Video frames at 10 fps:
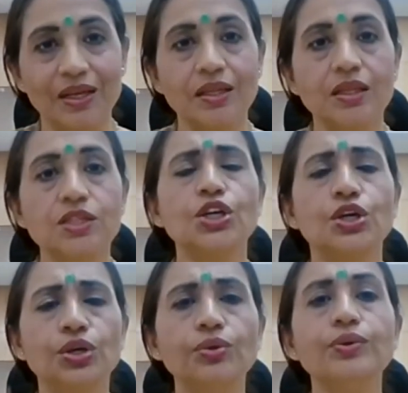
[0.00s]
There's a
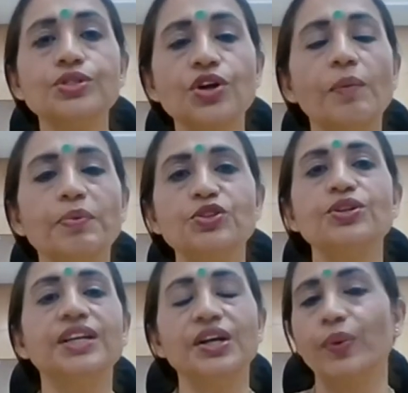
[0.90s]
huge
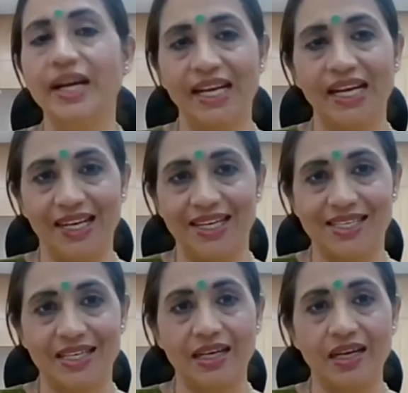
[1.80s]
opportunity waiting in it.